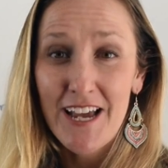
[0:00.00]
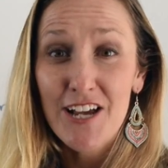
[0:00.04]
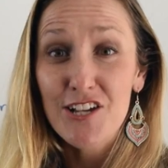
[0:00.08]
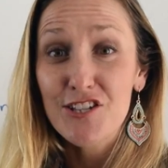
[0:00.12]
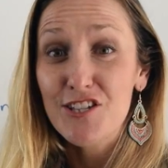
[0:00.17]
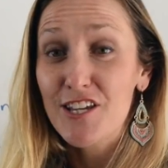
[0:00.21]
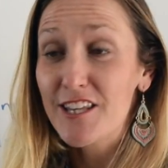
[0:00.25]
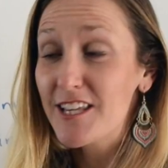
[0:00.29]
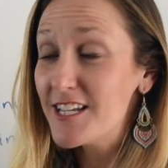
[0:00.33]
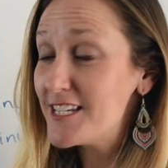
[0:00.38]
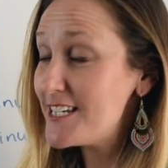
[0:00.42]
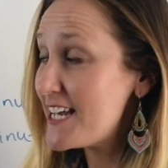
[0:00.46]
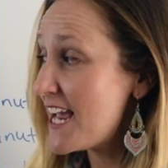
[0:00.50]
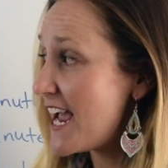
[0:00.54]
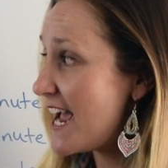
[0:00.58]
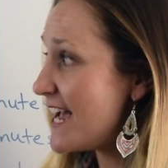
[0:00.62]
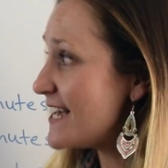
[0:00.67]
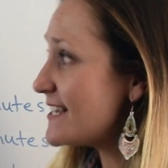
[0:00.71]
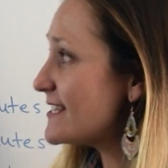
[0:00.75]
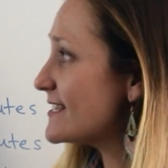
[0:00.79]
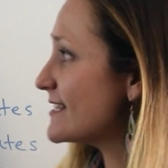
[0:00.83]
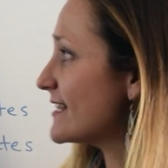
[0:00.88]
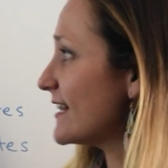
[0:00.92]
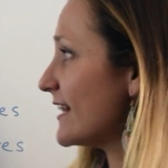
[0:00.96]
So the
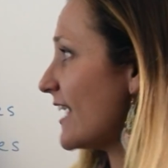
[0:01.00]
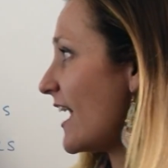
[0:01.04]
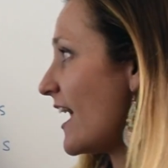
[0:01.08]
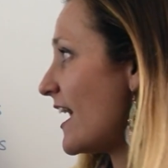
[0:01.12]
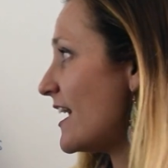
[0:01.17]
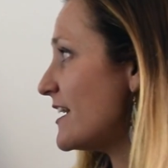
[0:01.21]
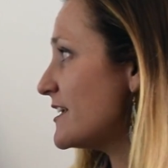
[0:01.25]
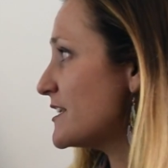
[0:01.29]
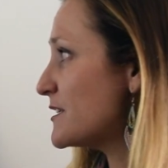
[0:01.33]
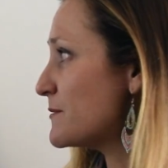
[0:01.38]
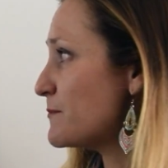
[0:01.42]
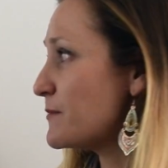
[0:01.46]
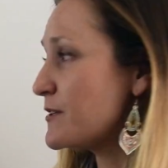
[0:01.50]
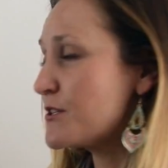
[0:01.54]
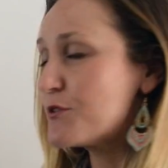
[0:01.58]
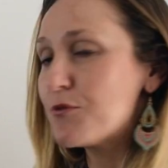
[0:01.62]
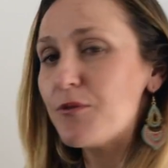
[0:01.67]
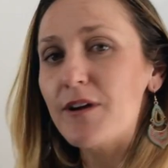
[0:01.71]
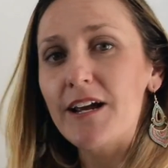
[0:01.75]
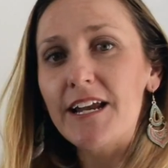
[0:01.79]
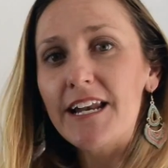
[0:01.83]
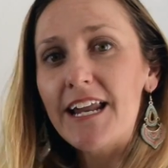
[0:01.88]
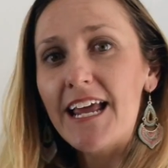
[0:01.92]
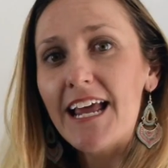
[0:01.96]
test lasts
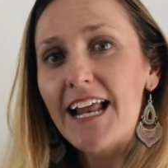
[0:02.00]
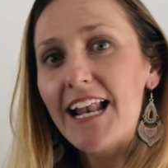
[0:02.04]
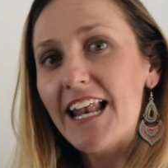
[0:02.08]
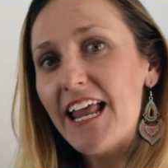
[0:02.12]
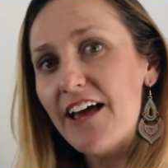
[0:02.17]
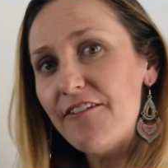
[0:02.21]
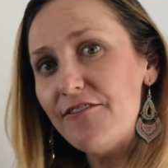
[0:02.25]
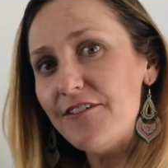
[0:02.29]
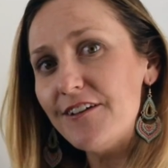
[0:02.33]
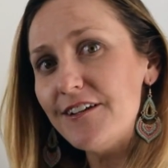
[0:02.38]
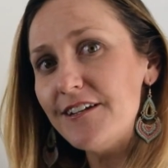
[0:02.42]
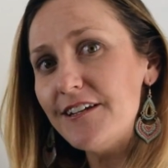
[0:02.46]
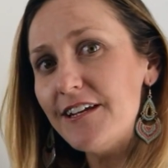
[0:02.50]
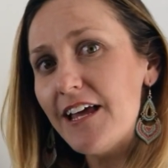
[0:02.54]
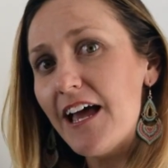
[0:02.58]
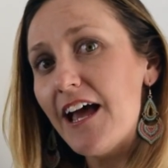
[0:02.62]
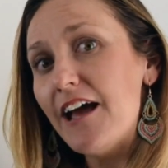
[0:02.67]
between 11